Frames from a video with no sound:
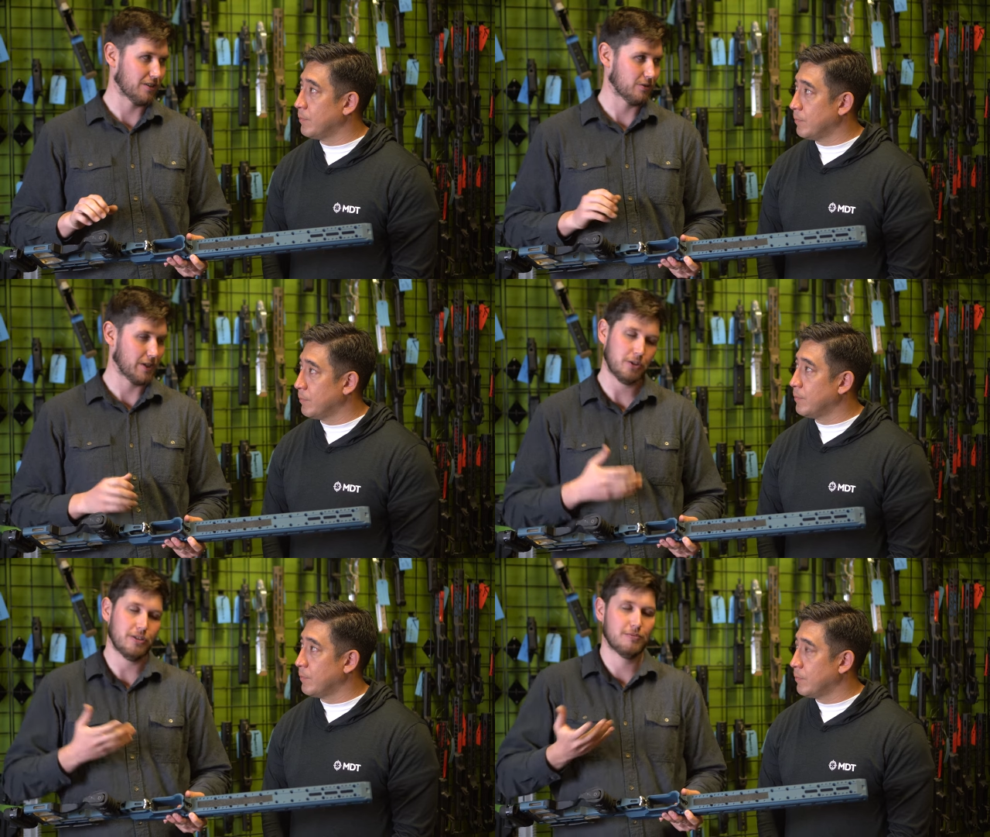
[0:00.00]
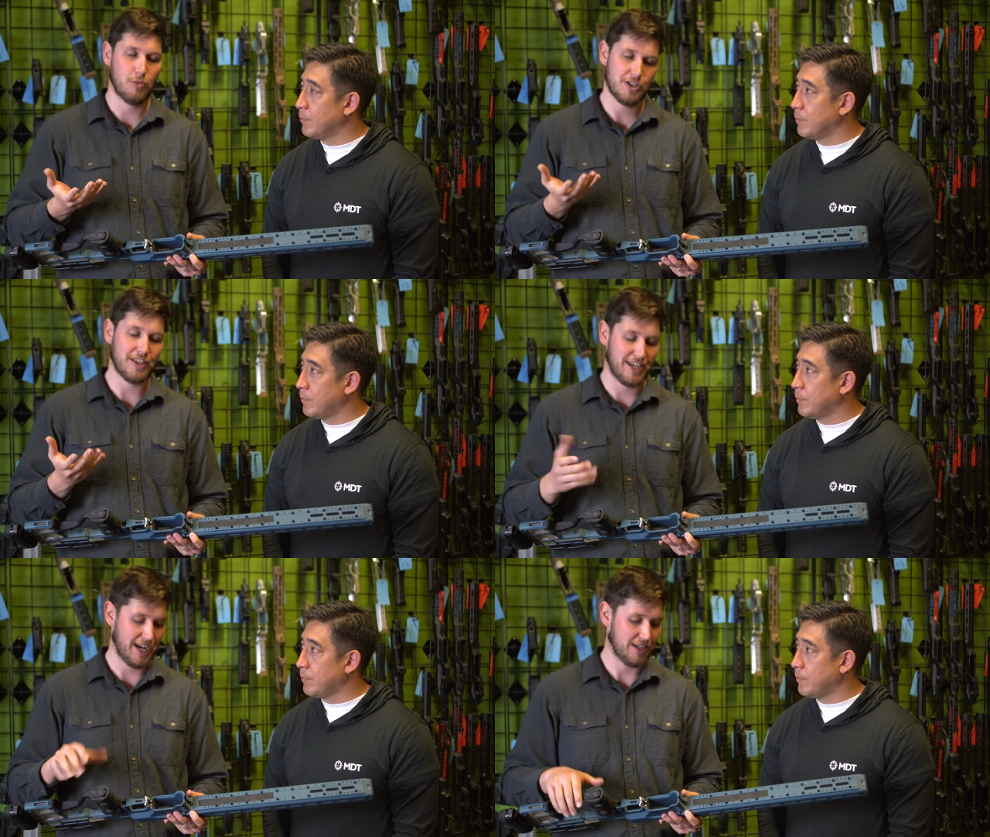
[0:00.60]
Speaker 1: in the recoil, which
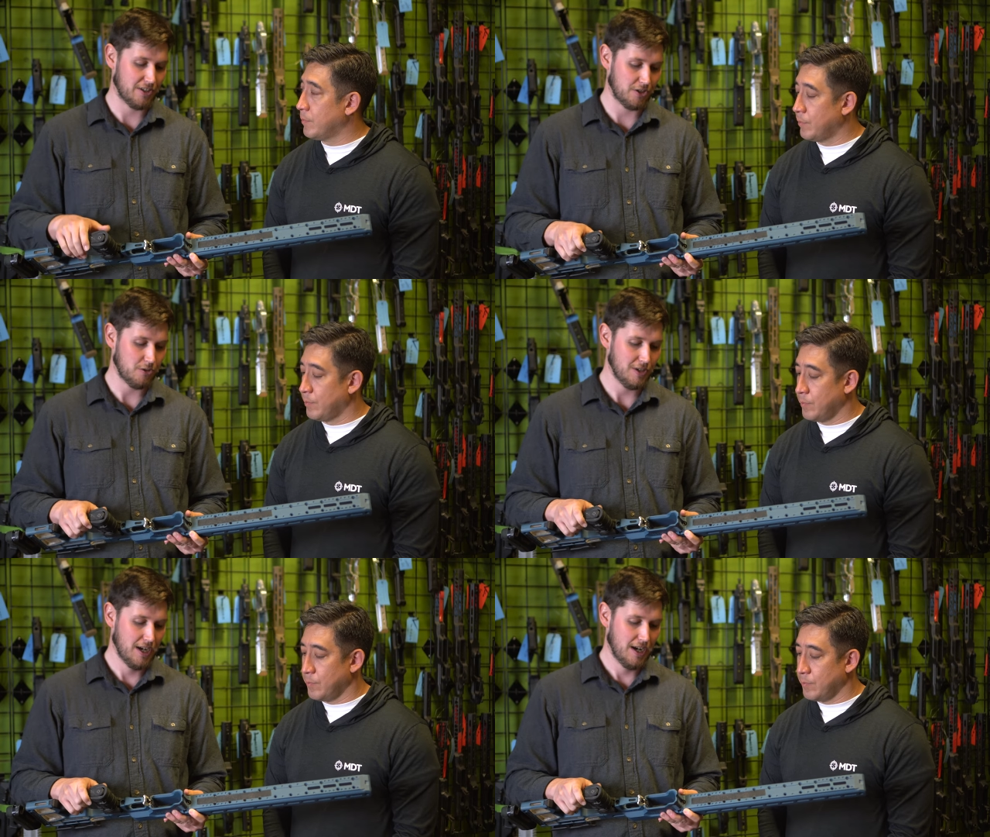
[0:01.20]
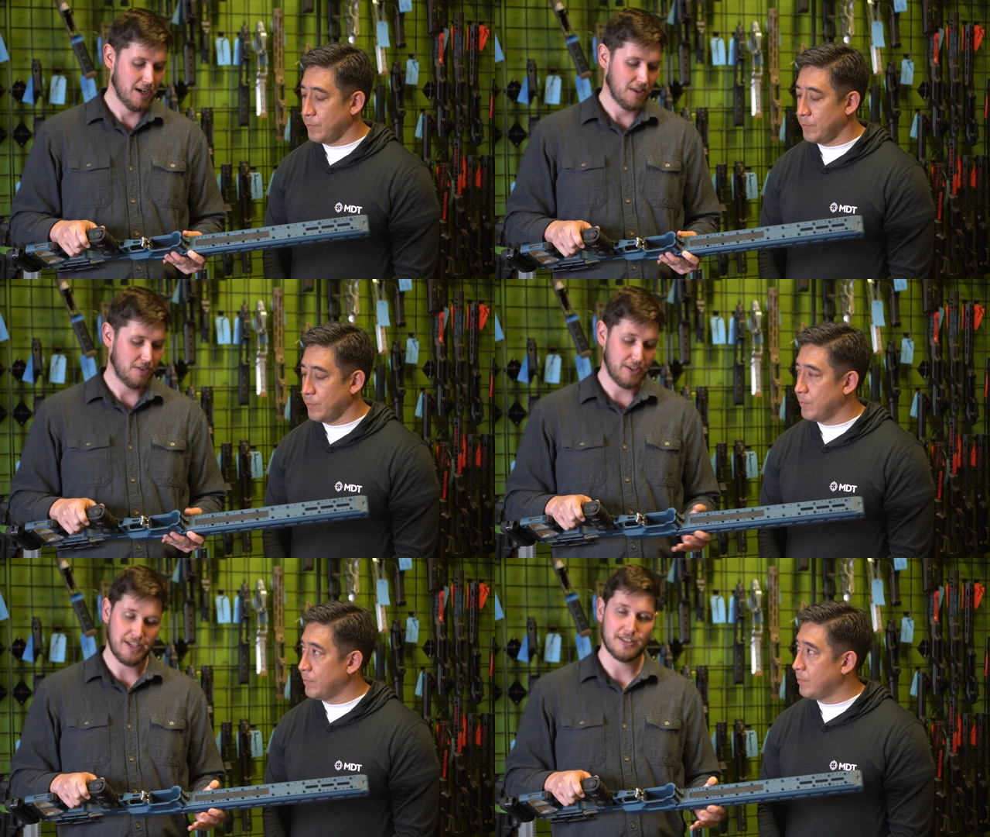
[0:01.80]
they can do,
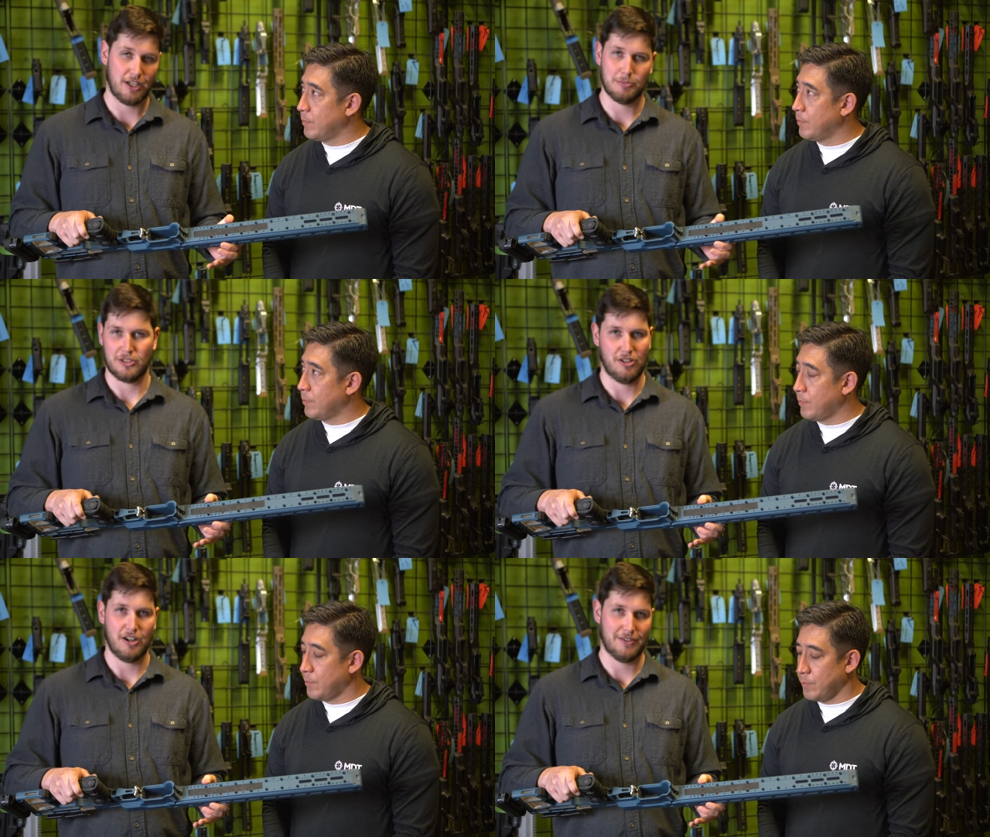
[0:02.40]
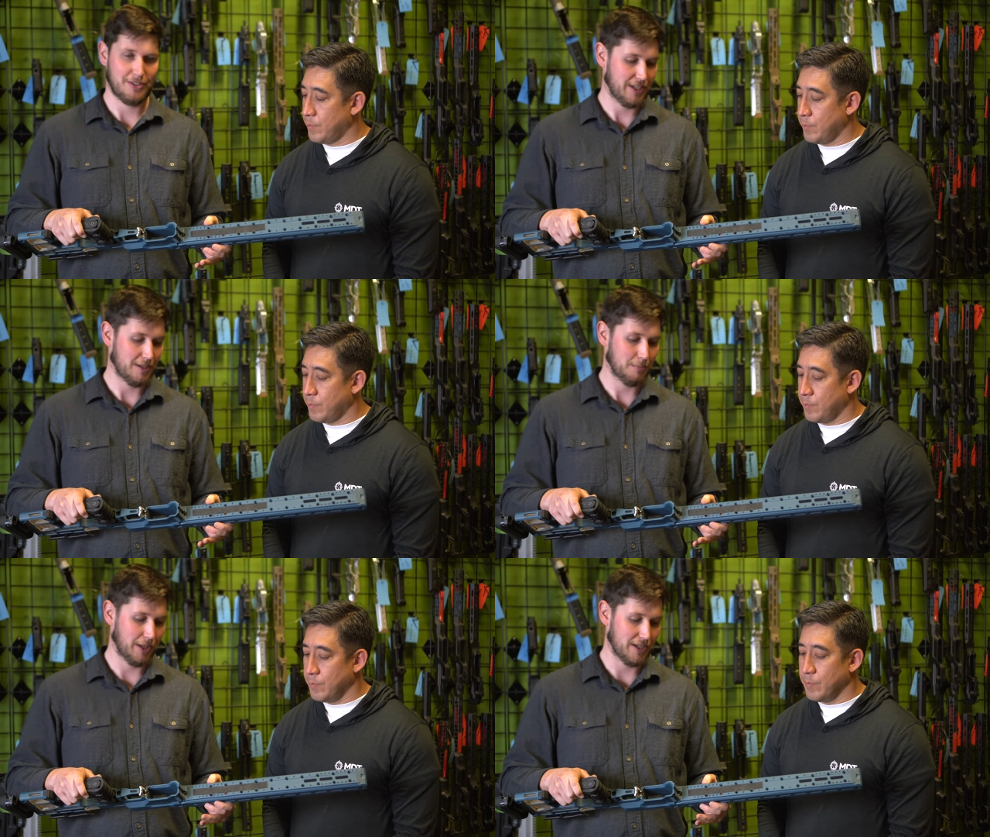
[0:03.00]
these help just lock everything
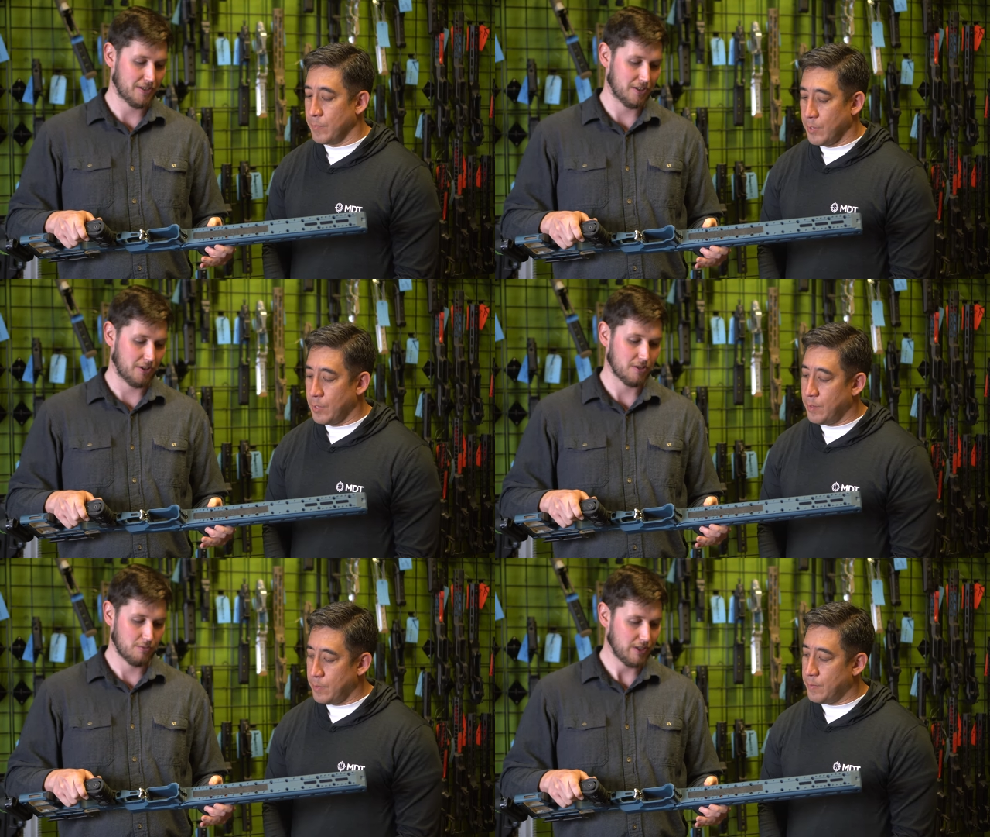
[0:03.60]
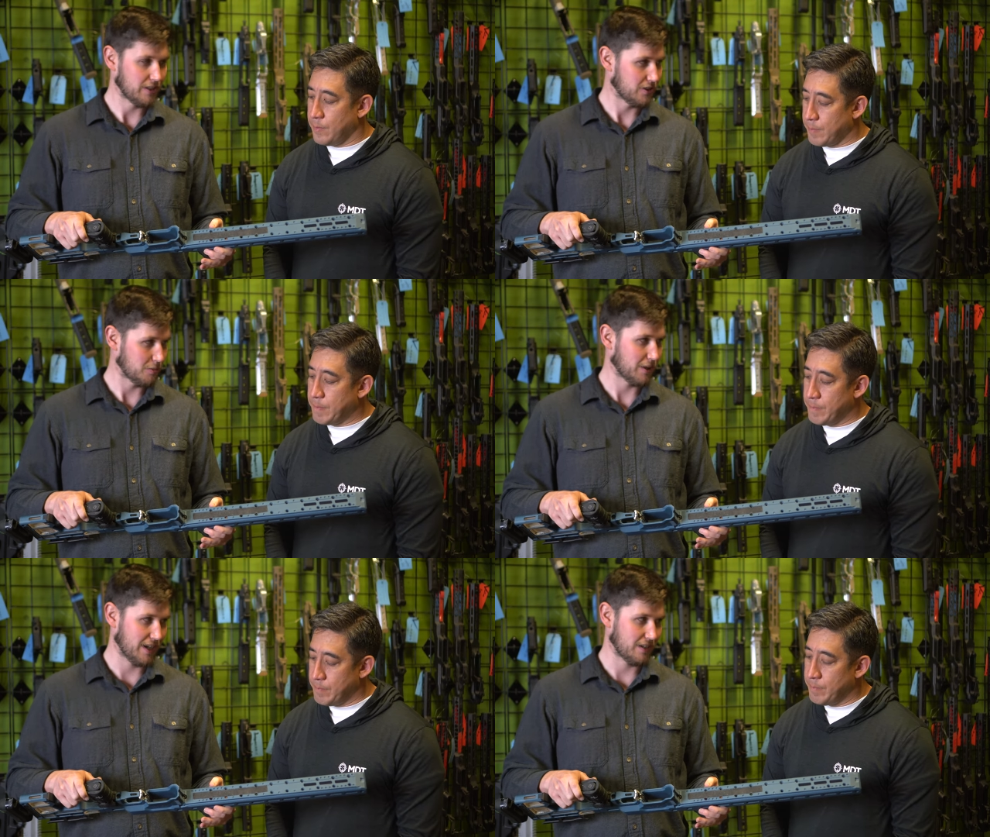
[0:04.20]
in place. So it's a really
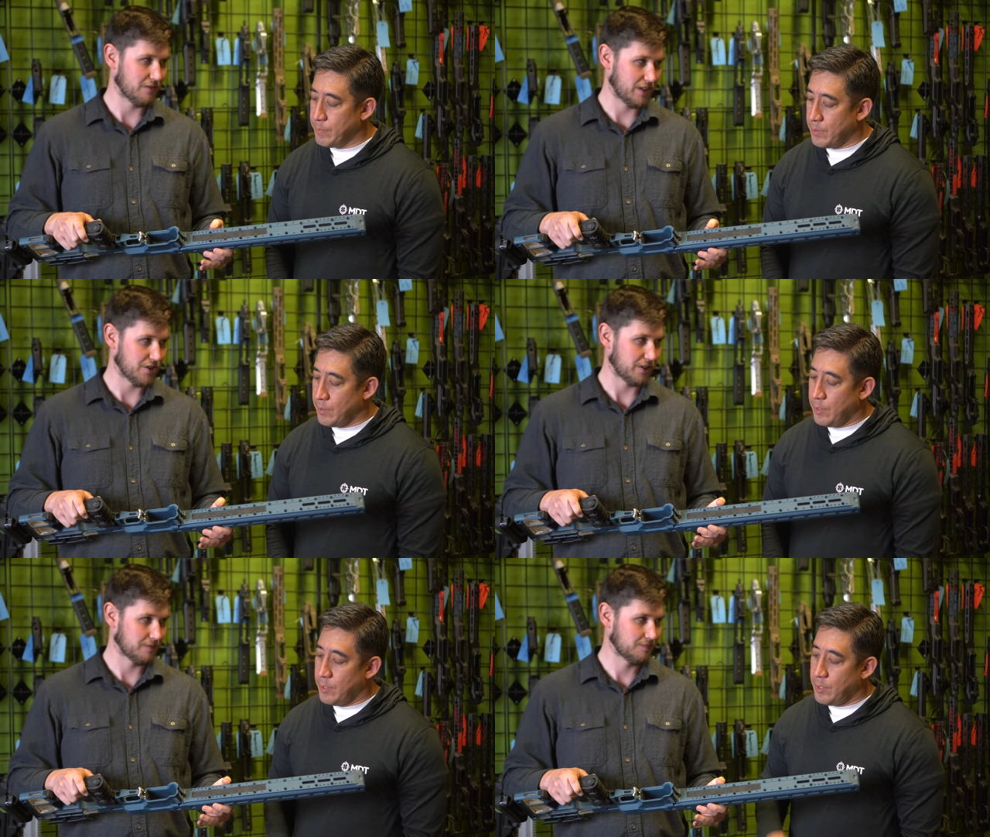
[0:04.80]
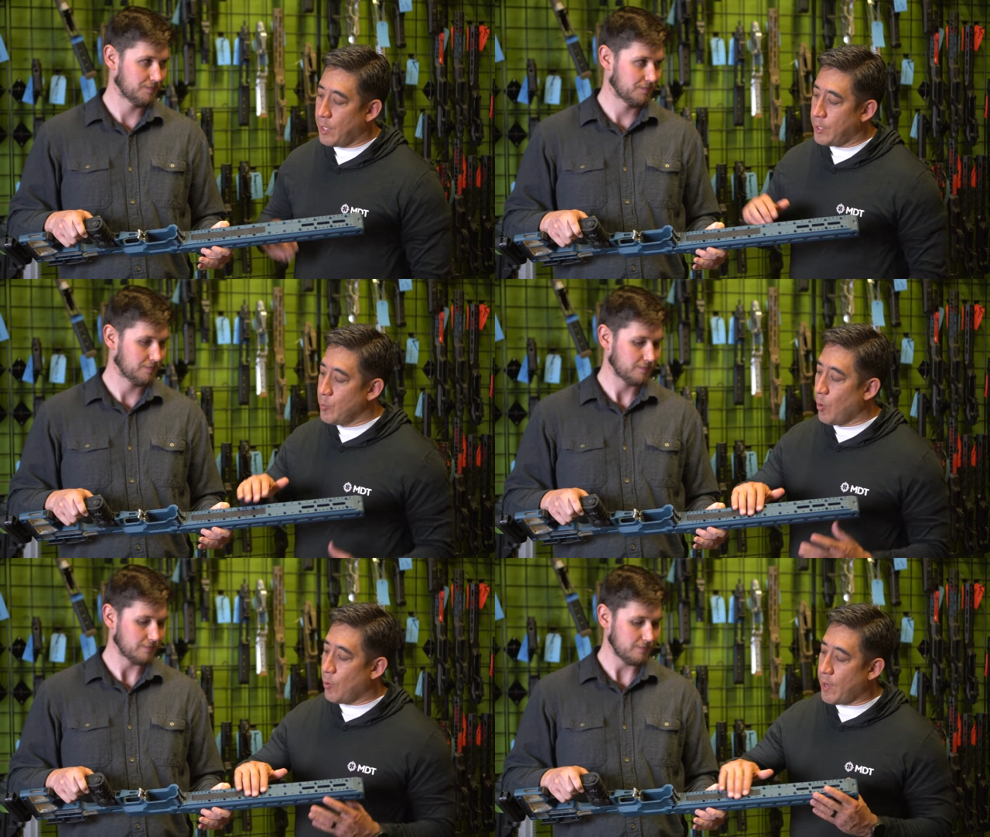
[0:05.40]
super handy feature.
Speaker 2: Yeah,
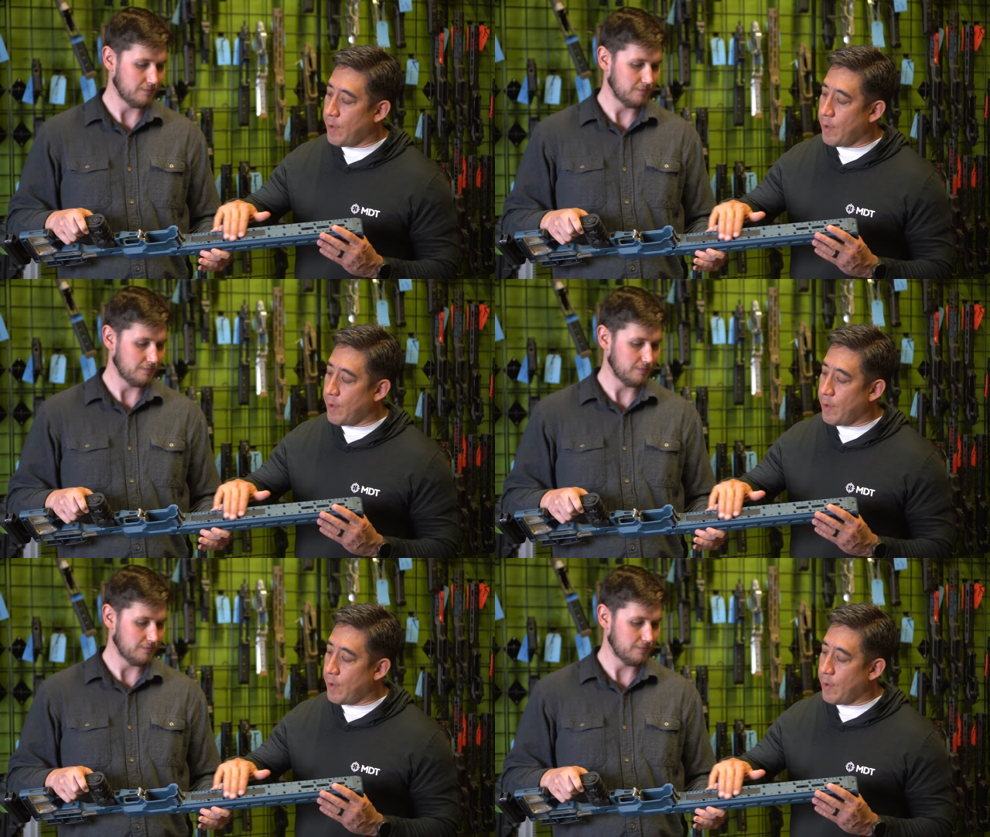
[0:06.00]
you won't